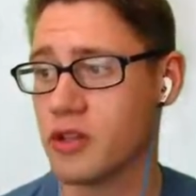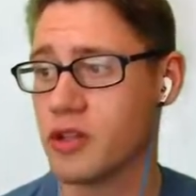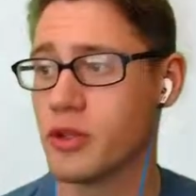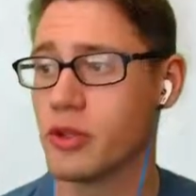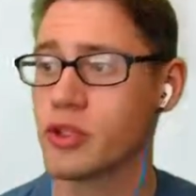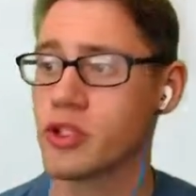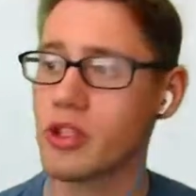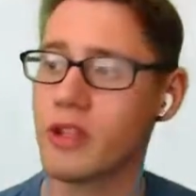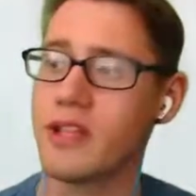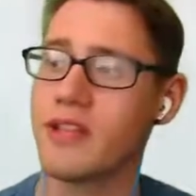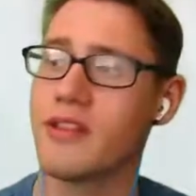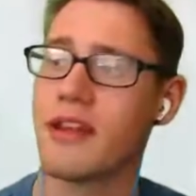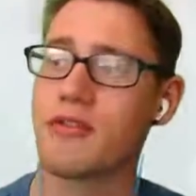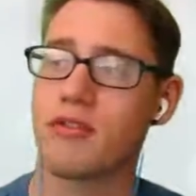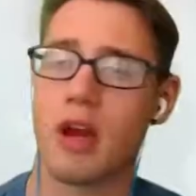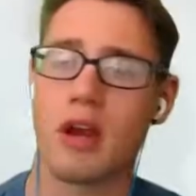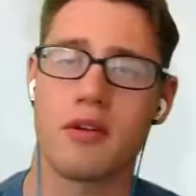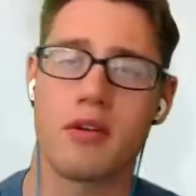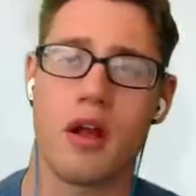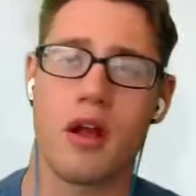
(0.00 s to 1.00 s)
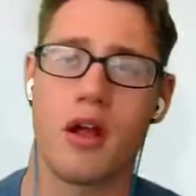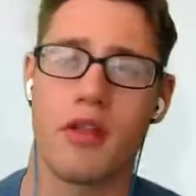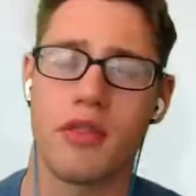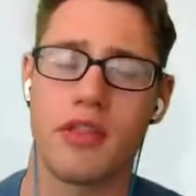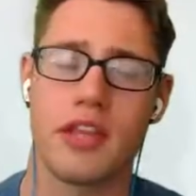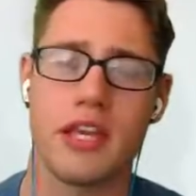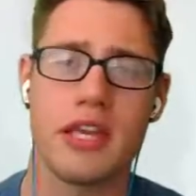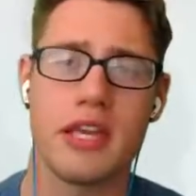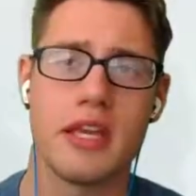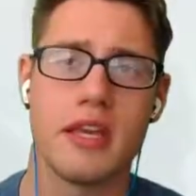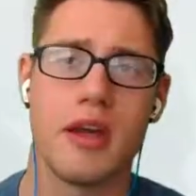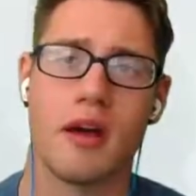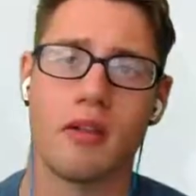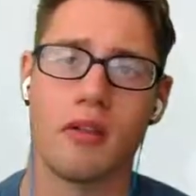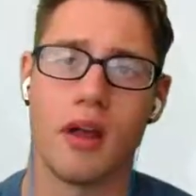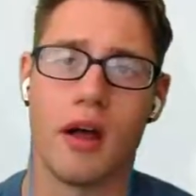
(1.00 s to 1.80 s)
Usually they run the